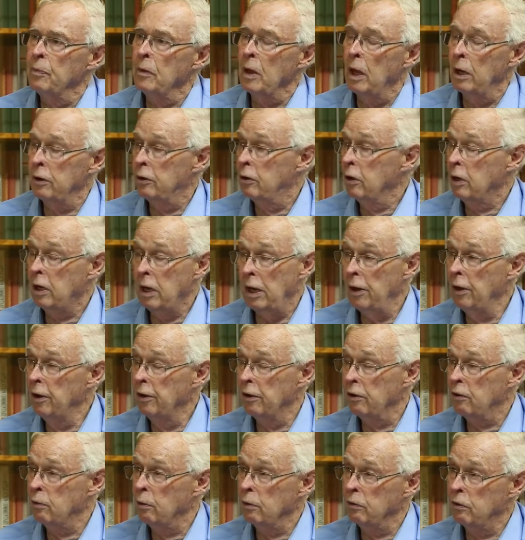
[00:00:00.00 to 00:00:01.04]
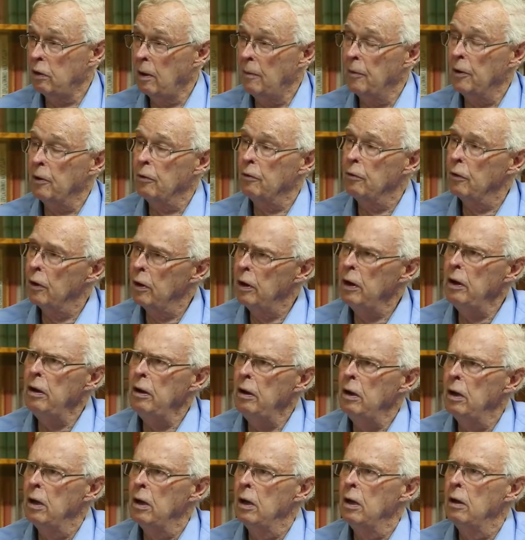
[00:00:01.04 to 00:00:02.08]
And togetherness was something very,
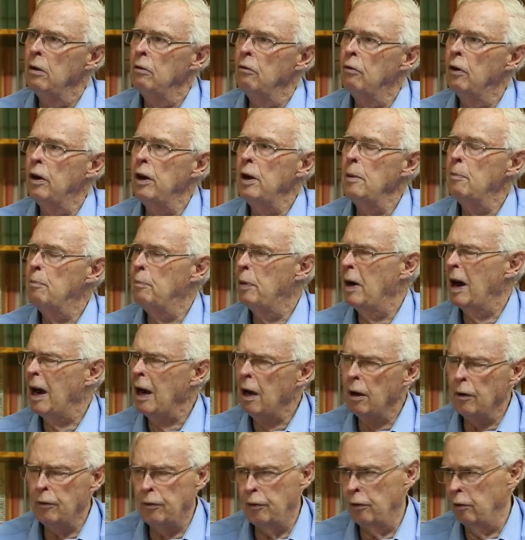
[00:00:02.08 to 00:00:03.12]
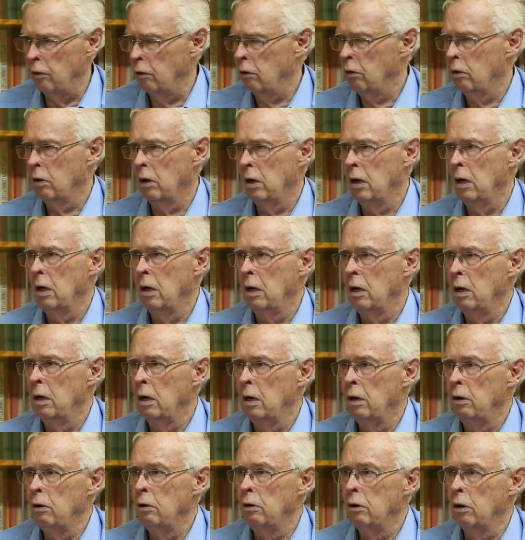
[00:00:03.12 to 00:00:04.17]
very powerful,
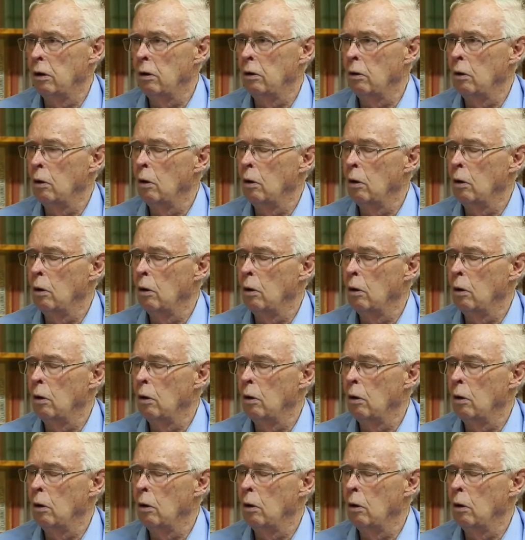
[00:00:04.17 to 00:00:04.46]
you know,